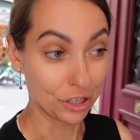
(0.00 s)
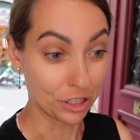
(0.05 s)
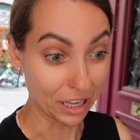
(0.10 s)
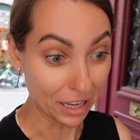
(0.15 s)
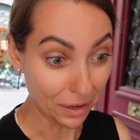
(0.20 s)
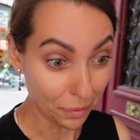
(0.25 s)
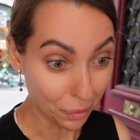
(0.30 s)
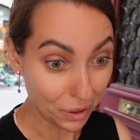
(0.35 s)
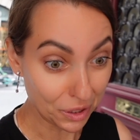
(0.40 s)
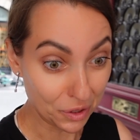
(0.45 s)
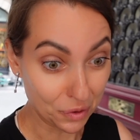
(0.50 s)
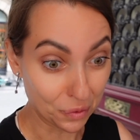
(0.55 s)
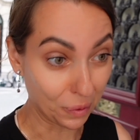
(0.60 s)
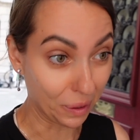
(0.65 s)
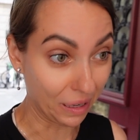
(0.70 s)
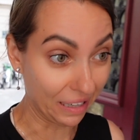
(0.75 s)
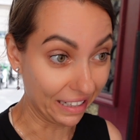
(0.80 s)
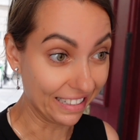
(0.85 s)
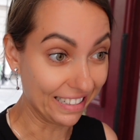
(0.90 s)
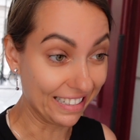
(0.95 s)
that was
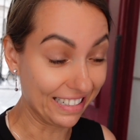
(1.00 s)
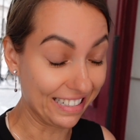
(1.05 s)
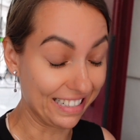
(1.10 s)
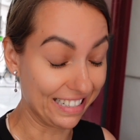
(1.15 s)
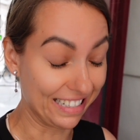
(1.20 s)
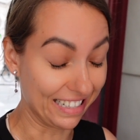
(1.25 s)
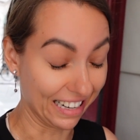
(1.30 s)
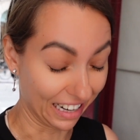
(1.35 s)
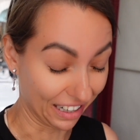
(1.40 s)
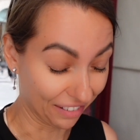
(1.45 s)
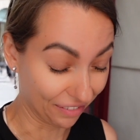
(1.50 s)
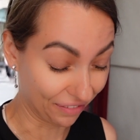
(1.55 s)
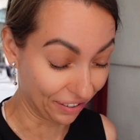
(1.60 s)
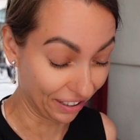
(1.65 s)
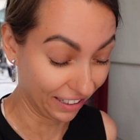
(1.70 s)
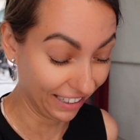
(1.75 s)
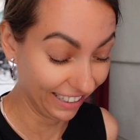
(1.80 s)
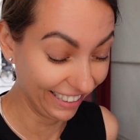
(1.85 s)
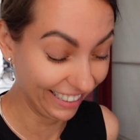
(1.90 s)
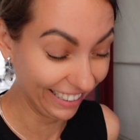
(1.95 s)
really tough.
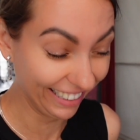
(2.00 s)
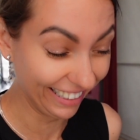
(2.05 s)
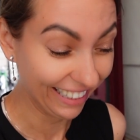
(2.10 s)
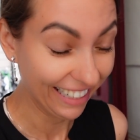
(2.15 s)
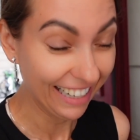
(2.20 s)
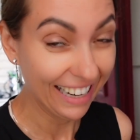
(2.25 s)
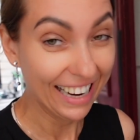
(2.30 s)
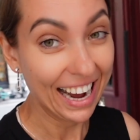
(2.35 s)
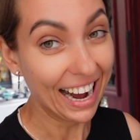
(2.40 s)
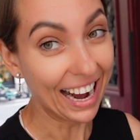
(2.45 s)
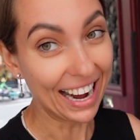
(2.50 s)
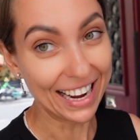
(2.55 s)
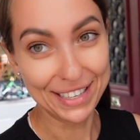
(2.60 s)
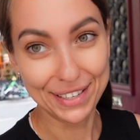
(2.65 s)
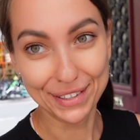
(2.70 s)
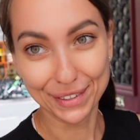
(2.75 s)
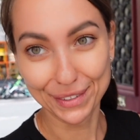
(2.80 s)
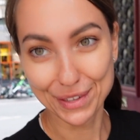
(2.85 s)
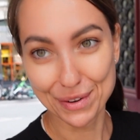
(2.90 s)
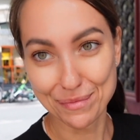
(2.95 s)
I
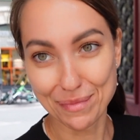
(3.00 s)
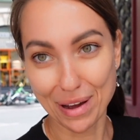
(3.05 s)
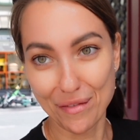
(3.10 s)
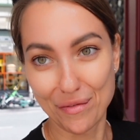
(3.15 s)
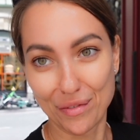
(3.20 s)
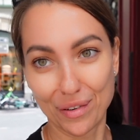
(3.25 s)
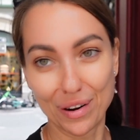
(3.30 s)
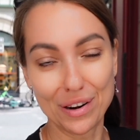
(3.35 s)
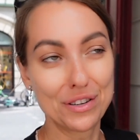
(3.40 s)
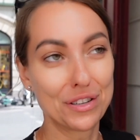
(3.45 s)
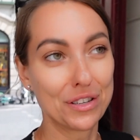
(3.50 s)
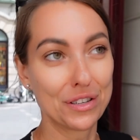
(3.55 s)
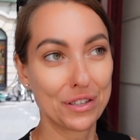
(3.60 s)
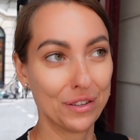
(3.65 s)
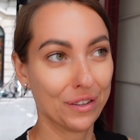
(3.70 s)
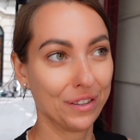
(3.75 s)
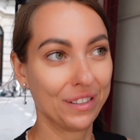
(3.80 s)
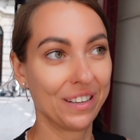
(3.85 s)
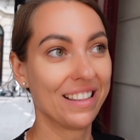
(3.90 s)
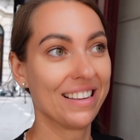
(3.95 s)
told you my French is
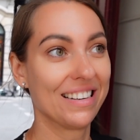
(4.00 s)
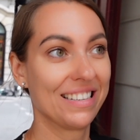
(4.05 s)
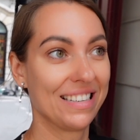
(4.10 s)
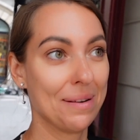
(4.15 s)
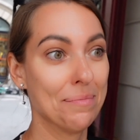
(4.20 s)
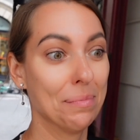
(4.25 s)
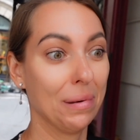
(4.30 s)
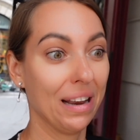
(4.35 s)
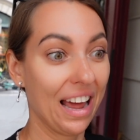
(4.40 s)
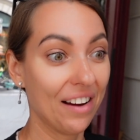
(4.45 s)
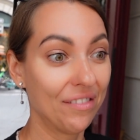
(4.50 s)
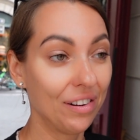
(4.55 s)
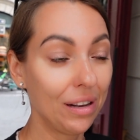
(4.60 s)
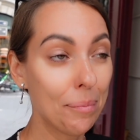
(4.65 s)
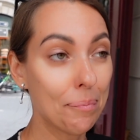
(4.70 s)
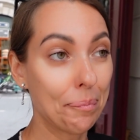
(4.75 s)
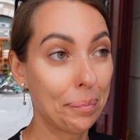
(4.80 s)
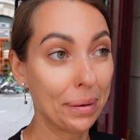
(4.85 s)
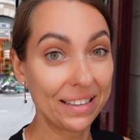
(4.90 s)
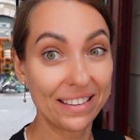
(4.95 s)
not at the same level,
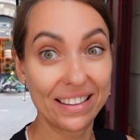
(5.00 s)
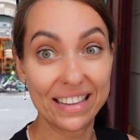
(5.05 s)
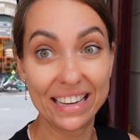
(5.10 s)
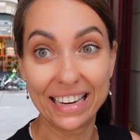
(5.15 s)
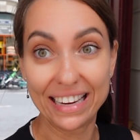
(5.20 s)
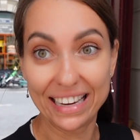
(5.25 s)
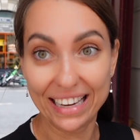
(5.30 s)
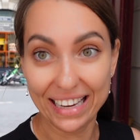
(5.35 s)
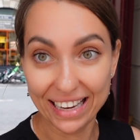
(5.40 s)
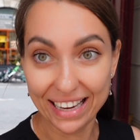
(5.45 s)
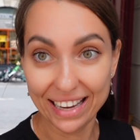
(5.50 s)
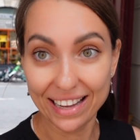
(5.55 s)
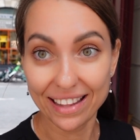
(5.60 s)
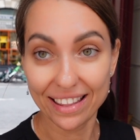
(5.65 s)
but the key